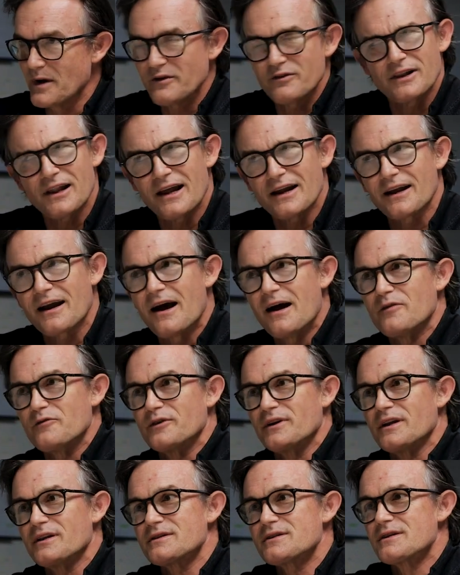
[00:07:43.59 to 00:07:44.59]
I have a lot of
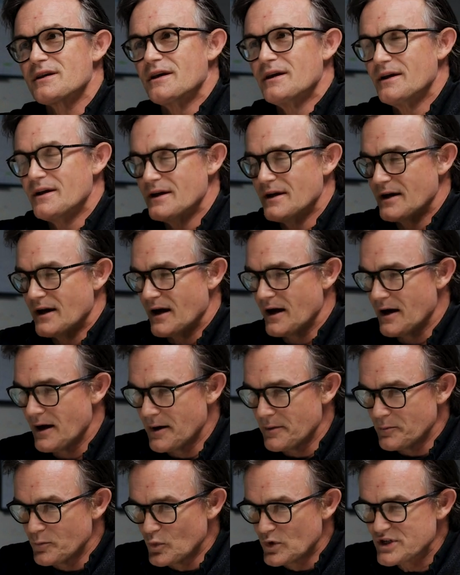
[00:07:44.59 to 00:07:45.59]
confidence,
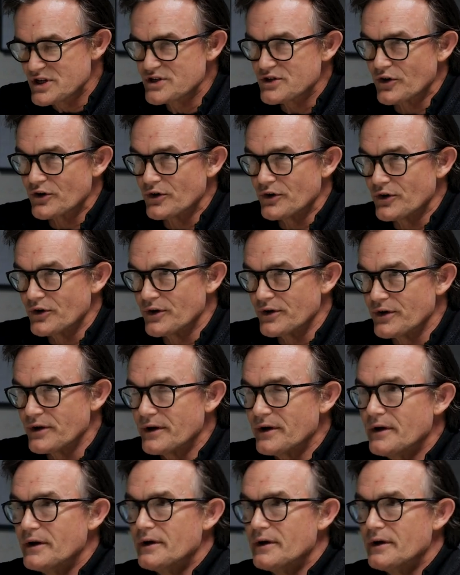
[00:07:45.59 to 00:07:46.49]
which is earned.